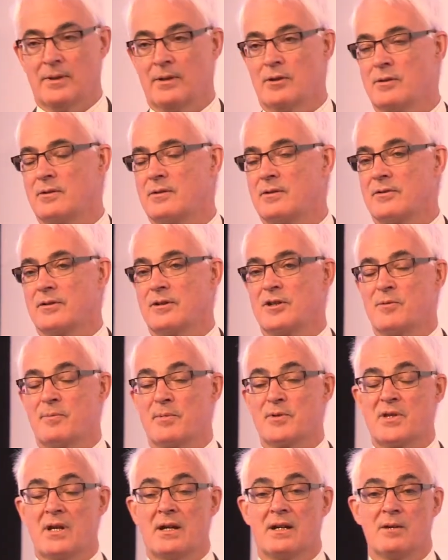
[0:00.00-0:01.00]

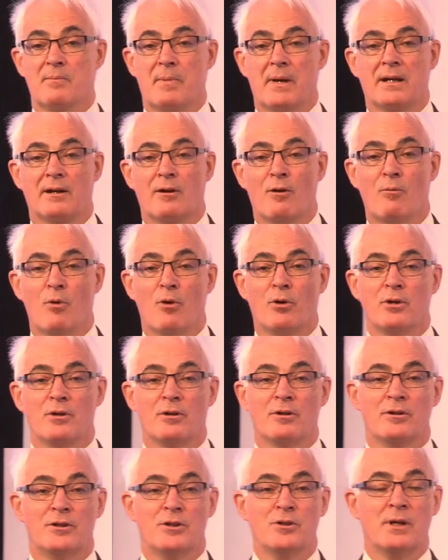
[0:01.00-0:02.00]
30%, depending on what
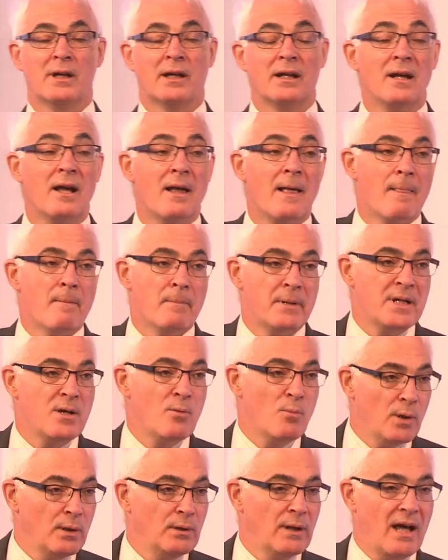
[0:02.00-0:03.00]
you're doing, but
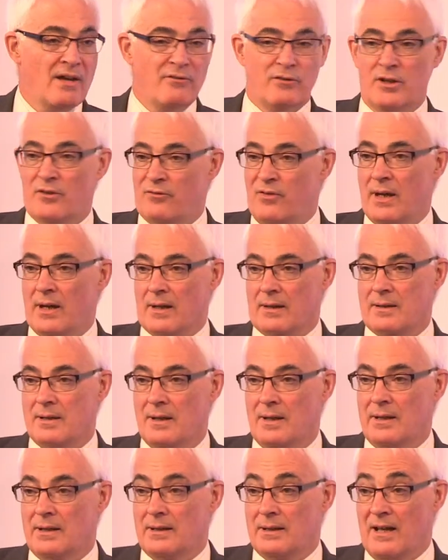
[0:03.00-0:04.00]
it will have an
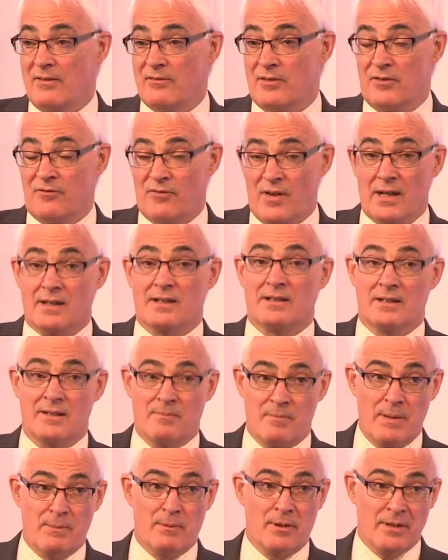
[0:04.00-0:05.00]
effect. It'll have an effect
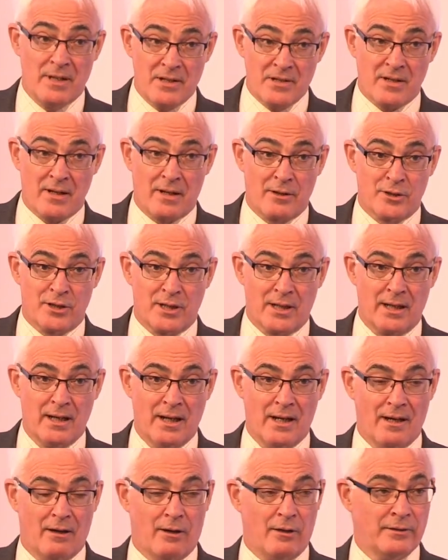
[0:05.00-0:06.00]
on people in this country
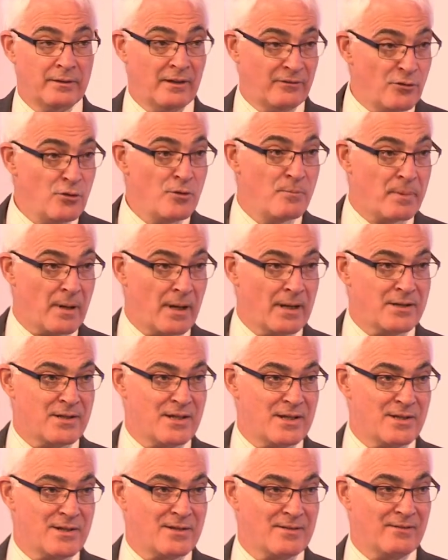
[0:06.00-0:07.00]
on their food
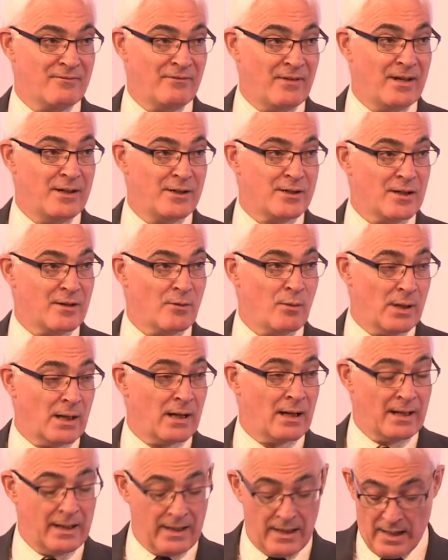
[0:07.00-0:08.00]
prices very
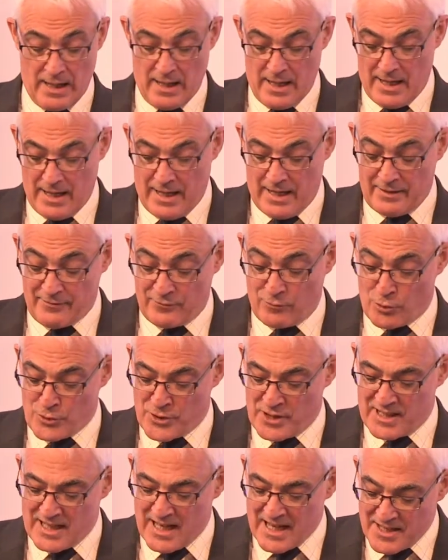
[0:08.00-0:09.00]
quickly. And of
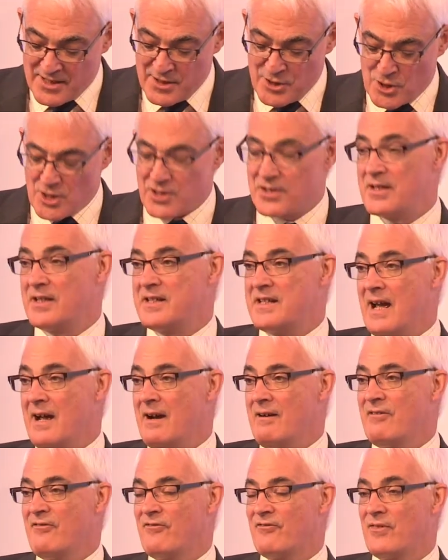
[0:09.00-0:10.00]
course, it isn't just the
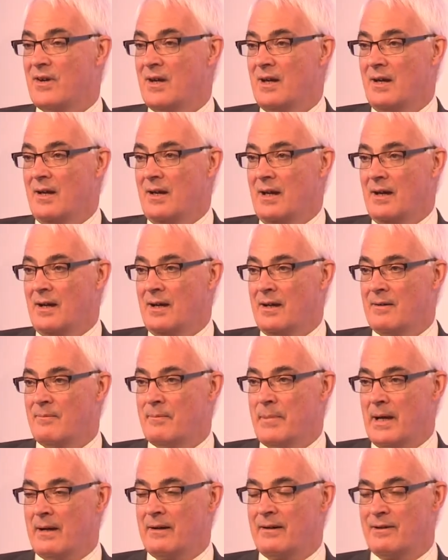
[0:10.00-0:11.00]
tariff
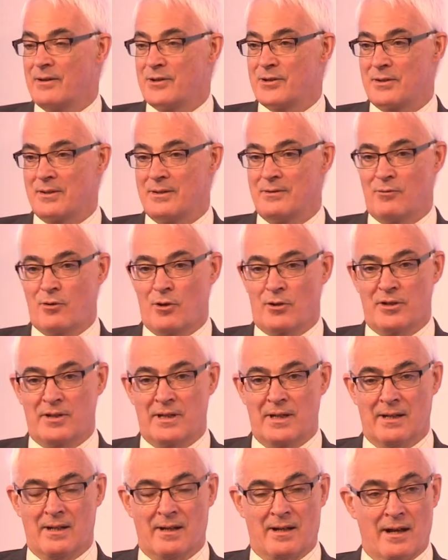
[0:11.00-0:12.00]
barriers that you've got to
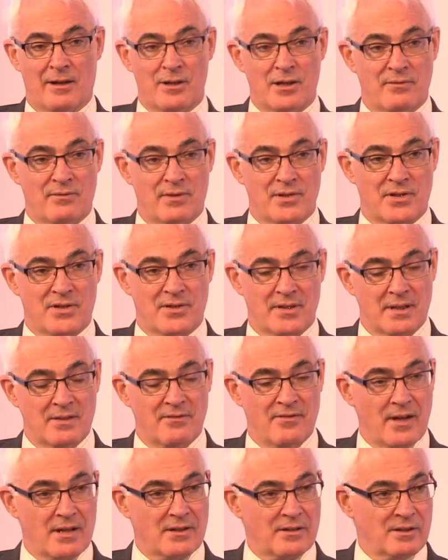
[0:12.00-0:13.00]
take account of, it's the
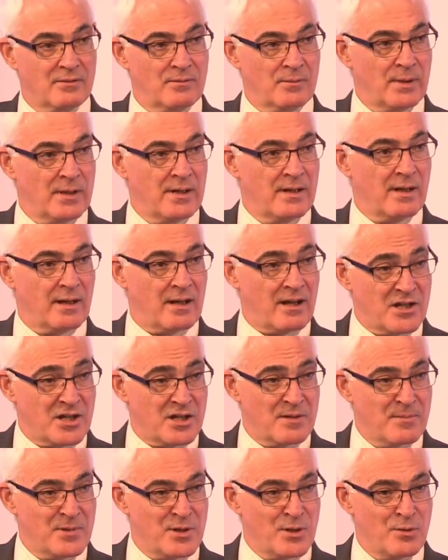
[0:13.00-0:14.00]
fact that we're in a
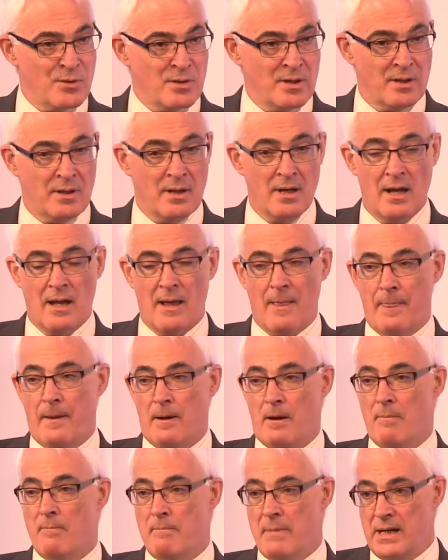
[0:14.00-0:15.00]
customs union.
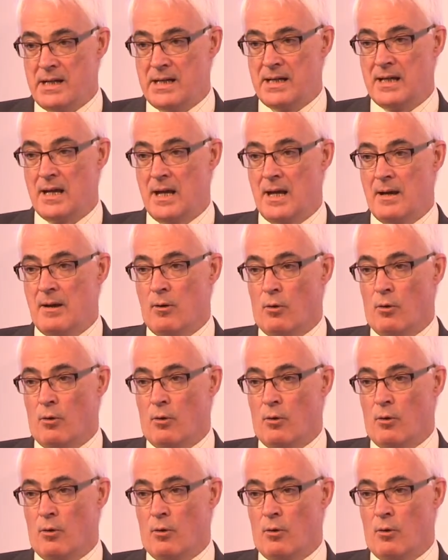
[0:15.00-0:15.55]
There are many